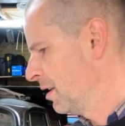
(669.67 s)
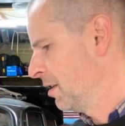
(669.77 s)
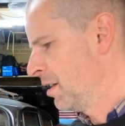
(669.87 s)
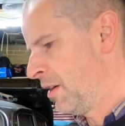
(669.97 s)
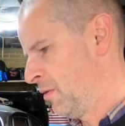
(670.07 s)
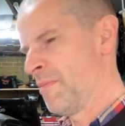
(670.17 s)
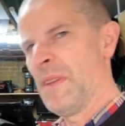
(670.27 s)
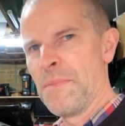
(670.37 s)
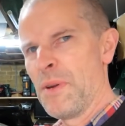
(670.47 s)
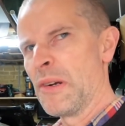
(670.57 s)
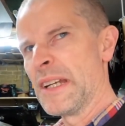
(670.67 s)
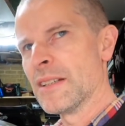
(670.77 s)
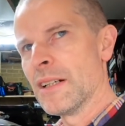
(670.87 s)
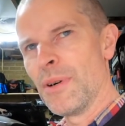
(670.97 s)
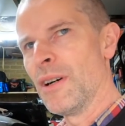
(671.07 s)
uh, old impurity
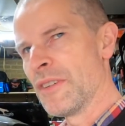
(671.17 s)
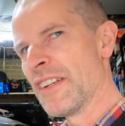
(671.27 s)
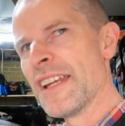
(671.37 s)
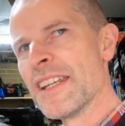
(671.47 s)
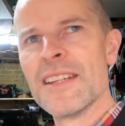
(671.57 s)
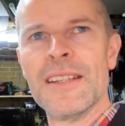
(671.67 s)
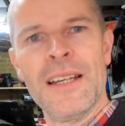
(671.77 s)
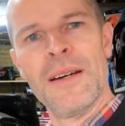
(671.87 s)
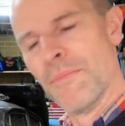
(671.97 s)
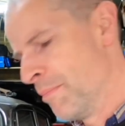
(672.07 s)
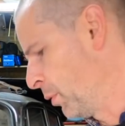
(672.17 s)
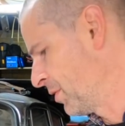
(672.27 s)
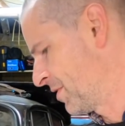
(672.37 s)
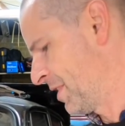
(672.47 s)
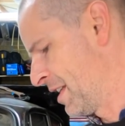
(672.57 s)
type half-inch headed
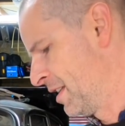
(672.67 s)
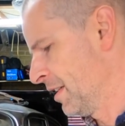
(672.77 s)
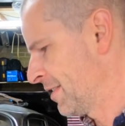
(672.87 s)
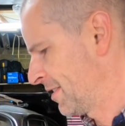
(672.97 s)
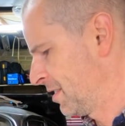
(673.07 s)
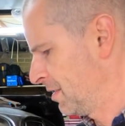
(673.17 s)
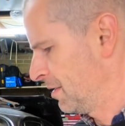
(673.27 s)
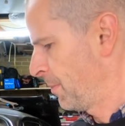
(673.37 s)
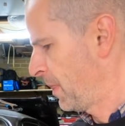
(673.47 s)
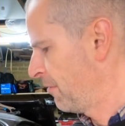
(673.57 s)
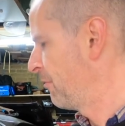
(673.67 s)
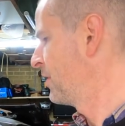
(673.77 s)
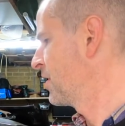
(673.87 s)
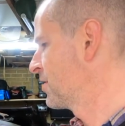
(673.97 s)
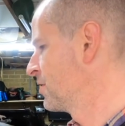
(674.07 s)
bolts and nuts to
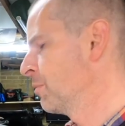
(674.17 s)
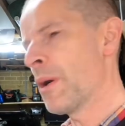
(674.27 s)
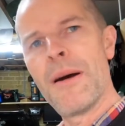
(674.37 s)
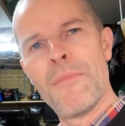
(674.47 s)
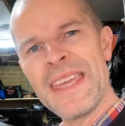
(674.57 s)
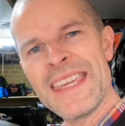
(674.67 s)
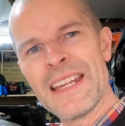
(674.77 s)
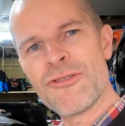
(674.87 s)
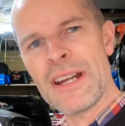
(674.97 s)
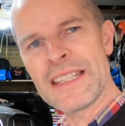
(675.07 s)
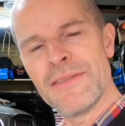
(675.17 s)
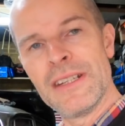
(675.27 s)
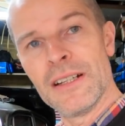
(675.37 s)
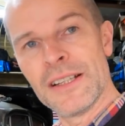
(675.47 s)
finish the job and make it attractive and